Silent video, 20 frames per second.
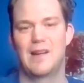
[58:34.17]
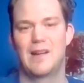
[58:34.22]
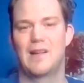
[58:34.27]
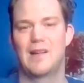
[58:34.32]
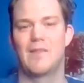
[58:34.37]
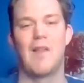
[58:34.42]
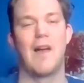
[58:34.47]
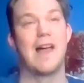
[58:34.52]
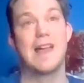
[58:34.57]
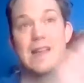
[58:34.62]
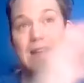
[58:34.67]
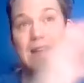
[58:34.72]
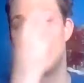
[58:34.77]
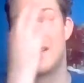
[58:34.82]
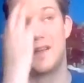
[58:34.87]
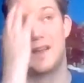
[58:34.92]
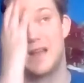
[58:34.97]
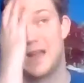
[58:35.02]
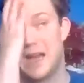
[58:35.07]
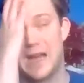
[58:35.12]
Like,
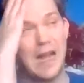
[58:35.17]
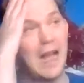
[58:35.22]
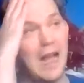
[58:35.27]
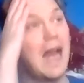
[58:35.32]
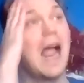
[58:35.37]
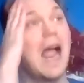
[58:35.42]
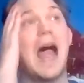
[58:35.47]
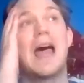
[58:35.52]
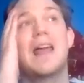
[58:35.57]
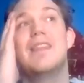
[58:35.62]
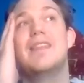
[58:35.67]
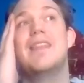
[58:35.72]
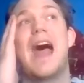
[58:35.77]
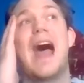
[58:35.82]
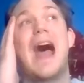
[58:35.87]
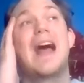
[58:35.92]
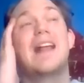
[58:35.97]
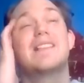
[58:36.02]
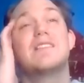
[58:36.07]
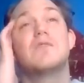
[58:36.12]
and
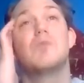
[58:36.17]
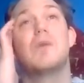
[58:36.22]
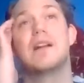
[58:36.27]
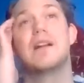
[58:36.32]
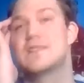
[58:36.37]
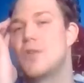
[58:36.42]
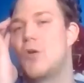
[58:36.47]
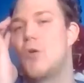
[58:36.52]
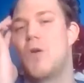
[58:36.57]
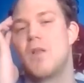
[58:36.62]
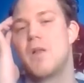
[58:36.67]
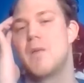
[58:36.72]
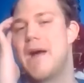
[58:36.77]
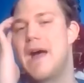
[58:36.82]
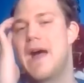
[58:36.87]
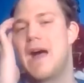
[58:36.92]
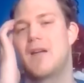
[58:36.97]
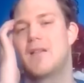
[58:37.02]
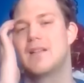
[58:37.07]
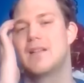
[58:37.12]
that's what it's all
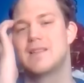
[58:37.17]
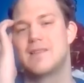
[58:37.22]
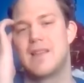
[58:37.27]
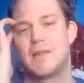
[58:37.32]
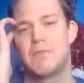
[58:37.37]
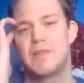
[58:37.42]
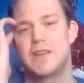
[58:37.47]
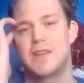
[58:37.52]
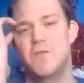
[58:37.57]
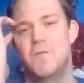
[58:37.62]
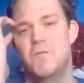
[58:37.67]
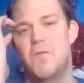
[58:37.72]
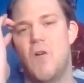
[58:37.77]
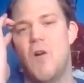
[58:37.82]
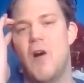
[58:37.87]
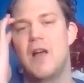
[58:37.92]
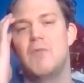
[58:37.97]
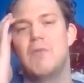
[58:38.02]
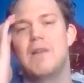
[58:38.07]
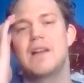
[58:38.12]
about. It's like, when you
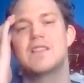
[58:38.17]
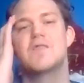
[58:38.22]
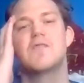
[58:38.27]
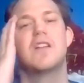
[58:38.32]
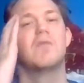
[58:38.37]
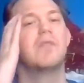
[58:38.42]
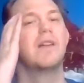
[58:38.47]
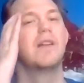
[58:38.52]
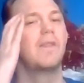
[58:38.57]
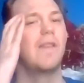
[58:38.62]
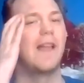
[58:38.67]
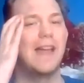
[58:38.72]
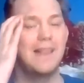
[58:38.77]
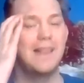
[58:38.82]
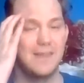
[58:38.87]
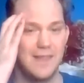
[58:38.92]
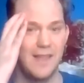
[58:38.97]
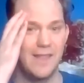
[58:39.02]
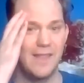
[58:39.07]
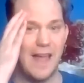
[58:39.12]
find ways you can
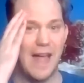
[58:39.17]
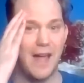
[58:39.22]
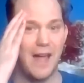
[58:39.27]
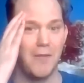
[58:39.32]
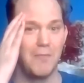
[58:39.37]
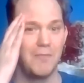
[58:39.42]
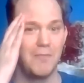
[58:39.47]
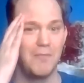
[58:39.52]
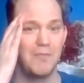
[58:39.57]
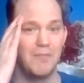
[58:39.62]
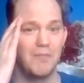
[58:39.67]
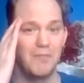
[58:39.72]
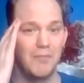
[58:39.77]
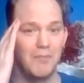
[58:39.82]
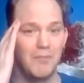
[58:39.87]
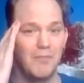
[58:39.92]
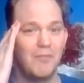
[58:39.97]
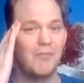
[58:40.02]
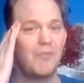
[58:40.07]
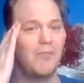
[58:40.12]
relate to them,
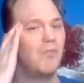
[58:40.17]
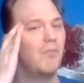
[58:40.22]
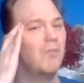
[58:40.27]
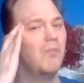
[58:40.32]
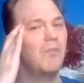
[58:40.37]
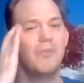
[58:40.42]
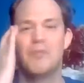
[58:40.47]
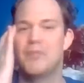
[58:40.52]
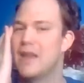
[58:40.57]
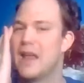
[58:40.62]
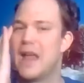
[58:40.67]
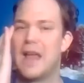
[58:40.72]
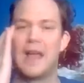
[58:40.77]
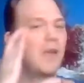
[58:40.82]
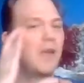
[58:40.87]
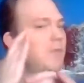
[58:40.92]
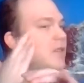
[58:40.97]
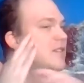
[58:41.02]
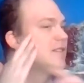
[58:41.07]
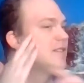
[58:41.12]
it
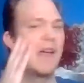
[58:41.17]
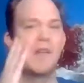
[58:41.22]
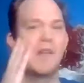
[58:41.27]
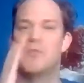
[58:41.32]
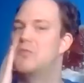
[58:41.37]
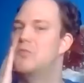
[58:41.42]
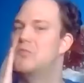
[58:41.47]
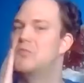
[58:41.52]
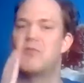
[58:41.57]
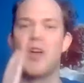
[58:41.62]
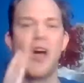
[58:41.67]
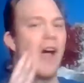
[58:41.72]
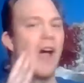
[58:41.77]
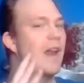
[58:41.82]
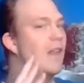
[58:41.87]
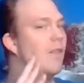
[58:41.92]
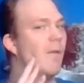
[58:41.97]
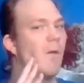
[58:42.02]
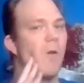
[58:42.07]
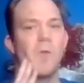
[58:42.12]
can be just a
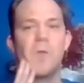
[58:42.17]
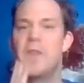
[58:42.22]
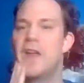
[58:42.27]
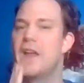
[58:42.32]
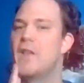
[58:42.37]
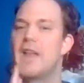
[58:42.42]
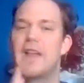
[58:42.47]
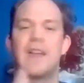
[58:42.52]
tiny little thing.